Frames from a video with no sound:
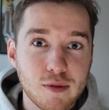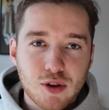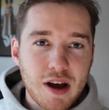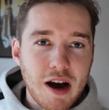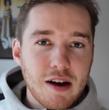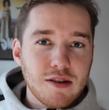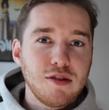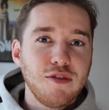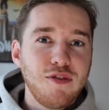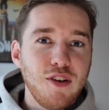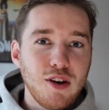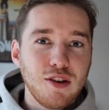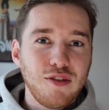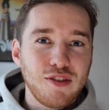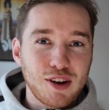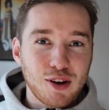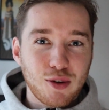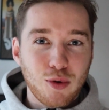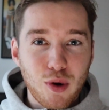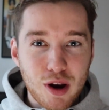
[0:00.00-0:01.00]
So that was the first
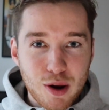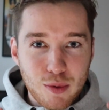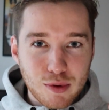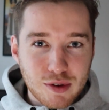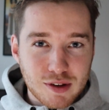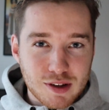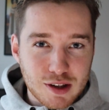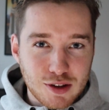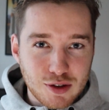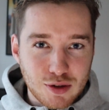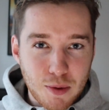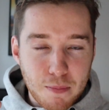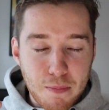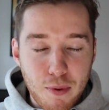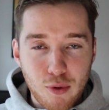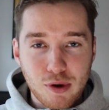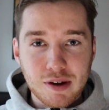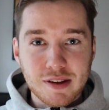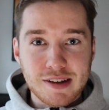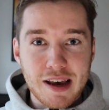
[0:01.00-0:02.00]
thing I quickly wanted to
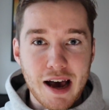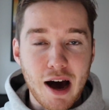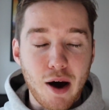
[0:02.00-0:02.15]
point